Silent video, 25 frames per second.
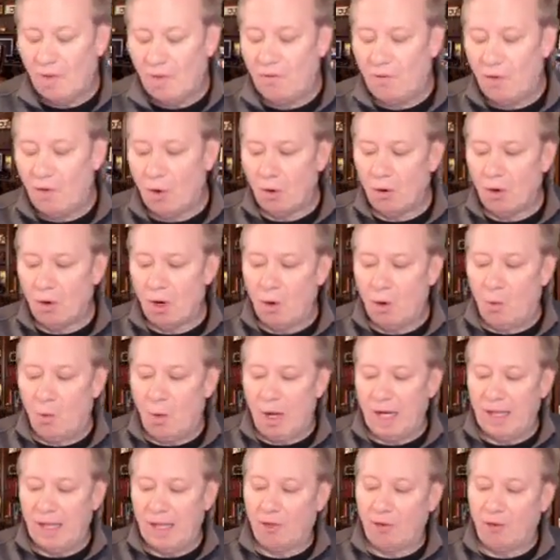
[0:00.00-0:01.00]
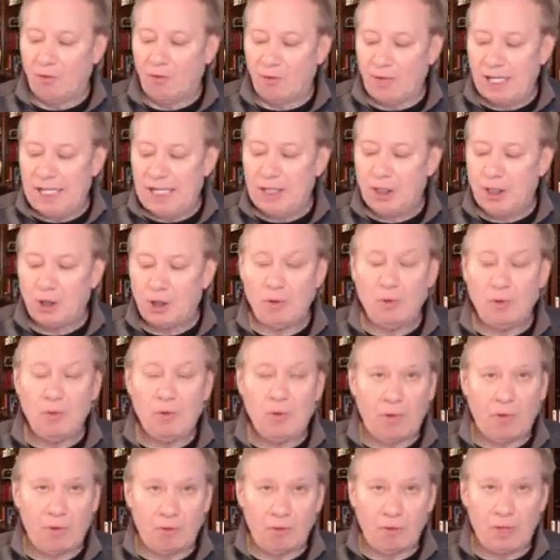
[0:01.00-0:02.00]

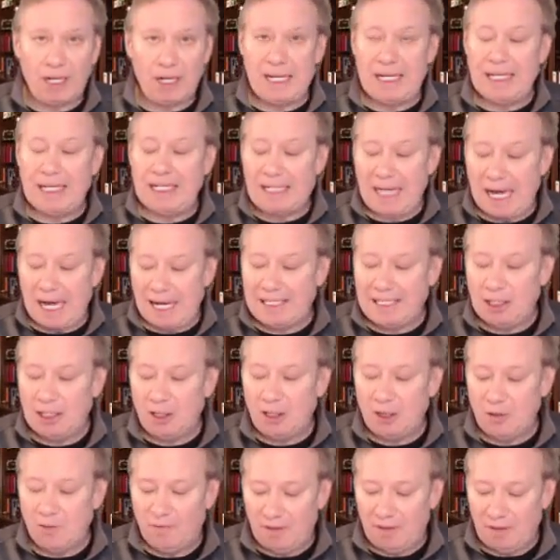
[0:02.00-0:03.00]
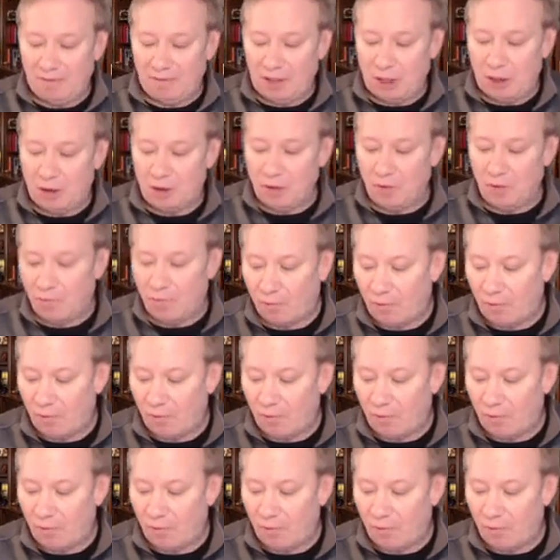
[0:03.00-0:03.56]
401-323-9252.